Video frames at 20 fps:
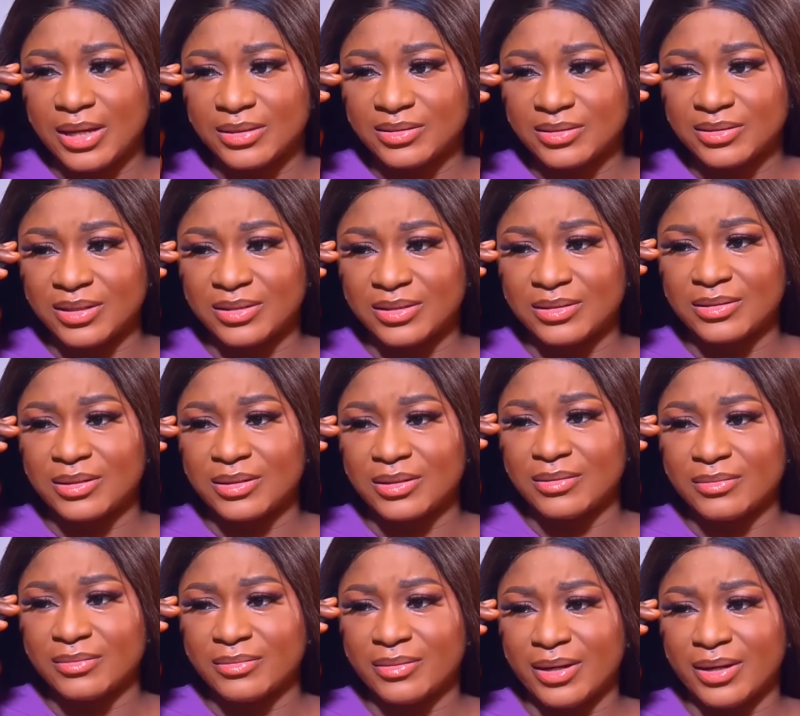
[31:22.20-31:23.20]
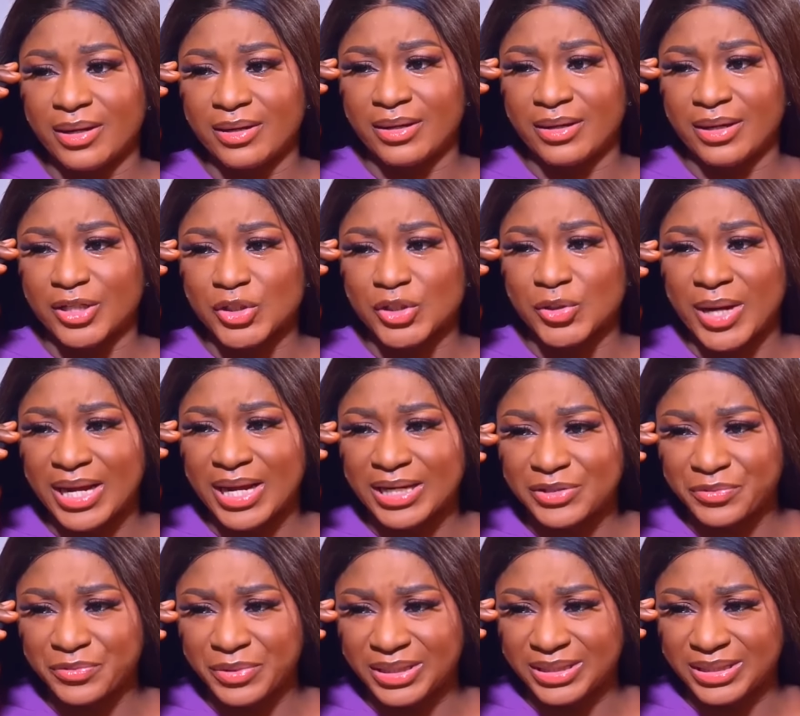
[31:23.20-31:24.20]
And I tried
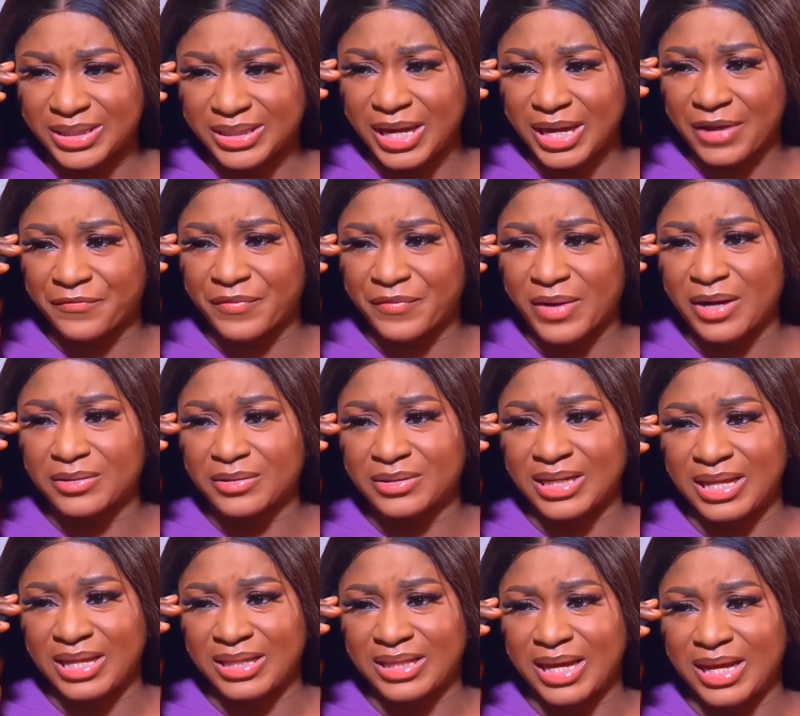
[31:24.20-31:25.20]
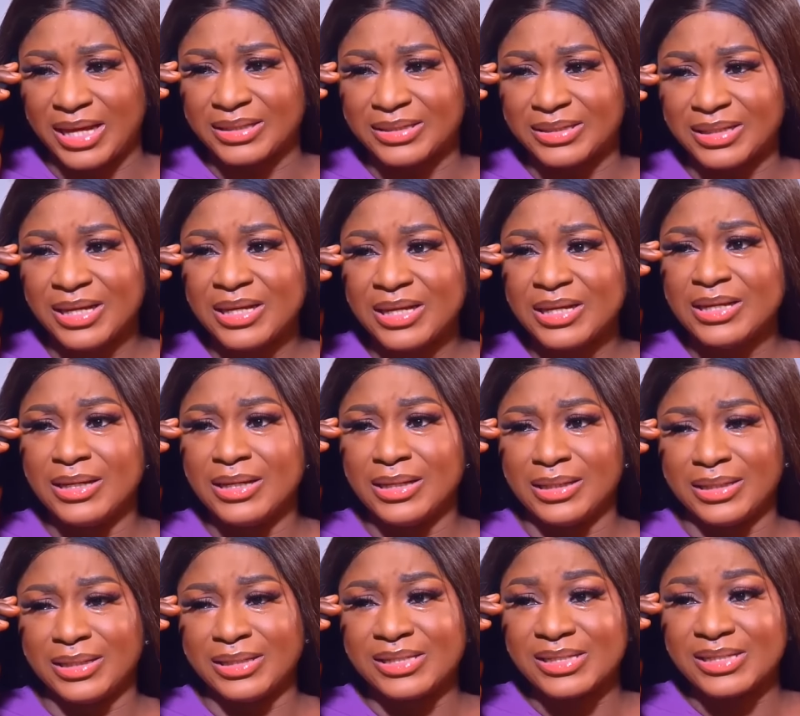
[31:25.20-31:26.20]
reading. I found out that it
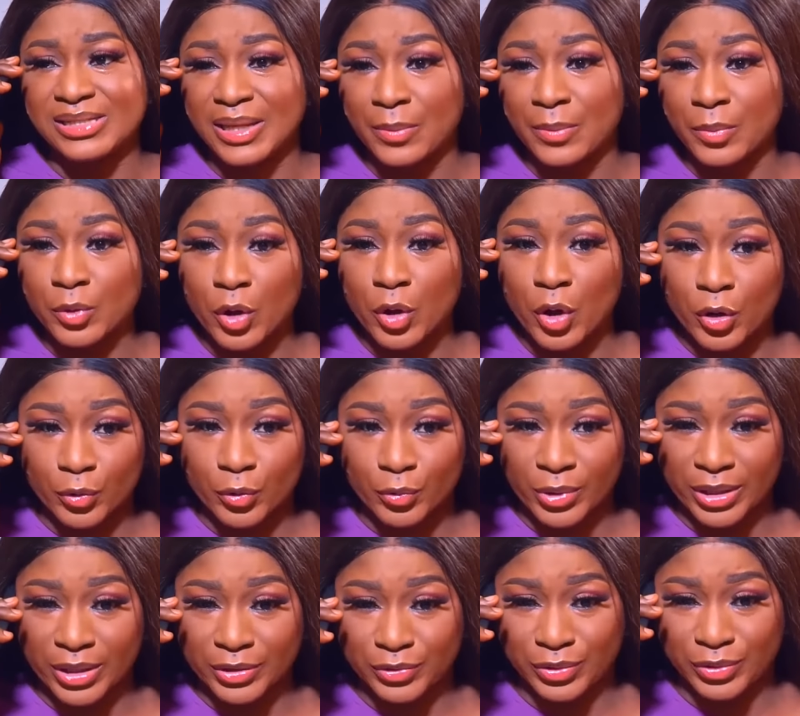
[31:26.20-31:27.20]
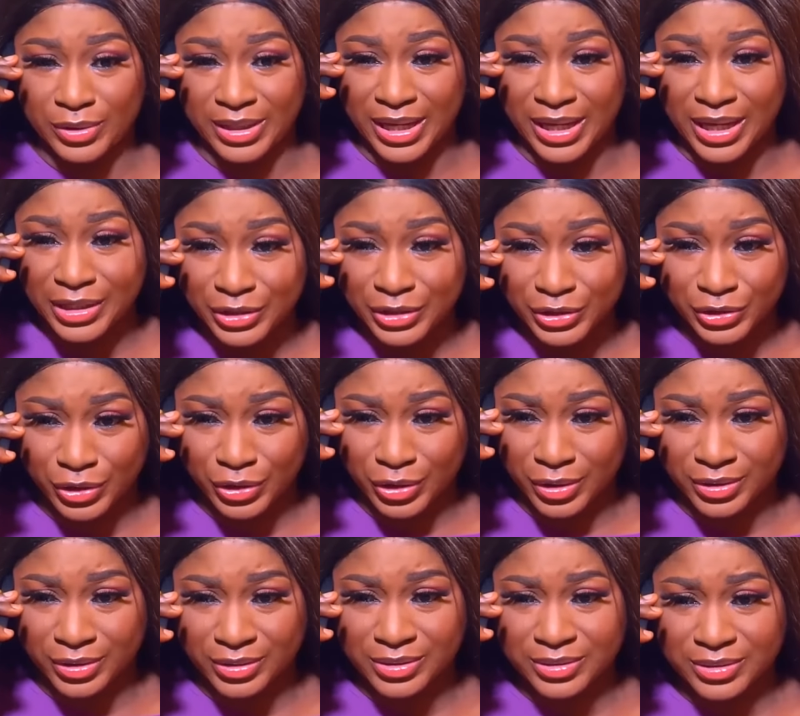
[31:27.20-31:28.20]
is same
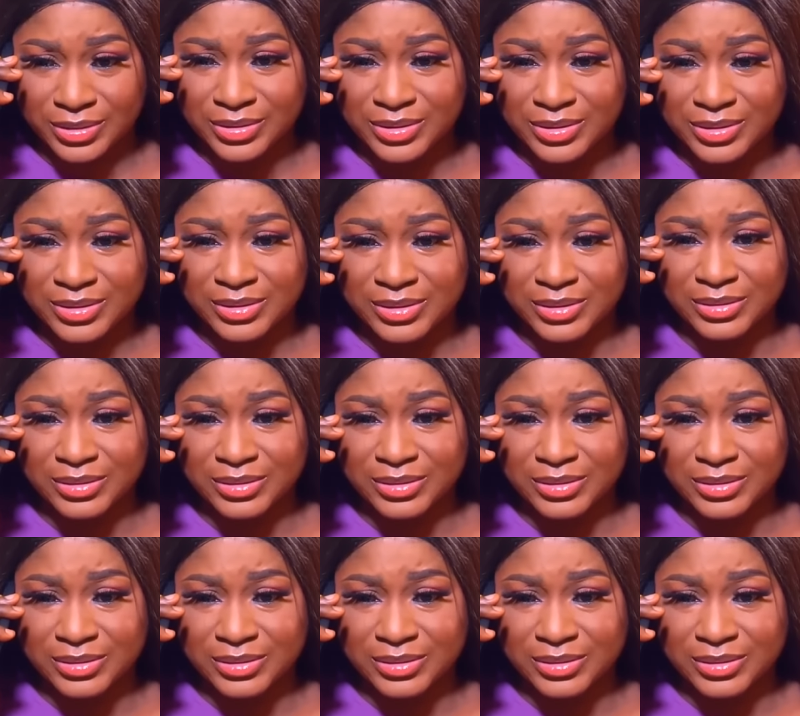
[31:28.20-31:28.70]
congratulations.